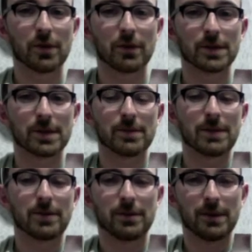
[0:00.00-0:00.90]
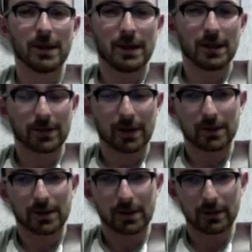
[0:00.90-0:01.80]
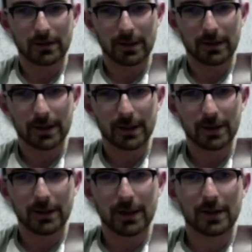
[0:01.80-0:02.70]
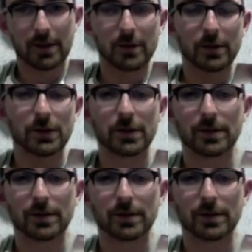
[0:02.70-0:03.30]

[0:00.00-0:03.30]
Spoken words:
some people as well. So thank you, and I hope you enjoyed.